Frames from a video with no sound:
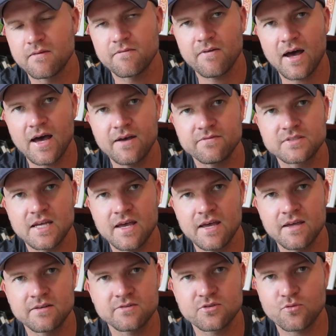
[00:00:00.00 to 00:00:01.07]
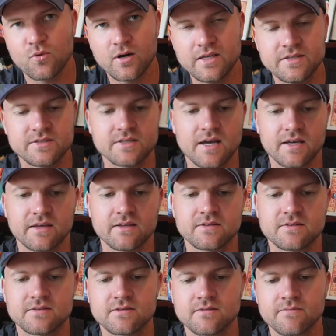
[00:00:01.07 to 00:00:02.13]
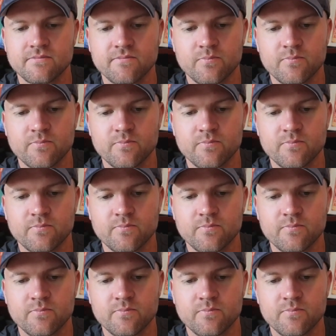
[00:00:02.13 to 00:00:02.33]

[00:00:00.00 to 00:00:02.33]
5, 10, 20 seconds.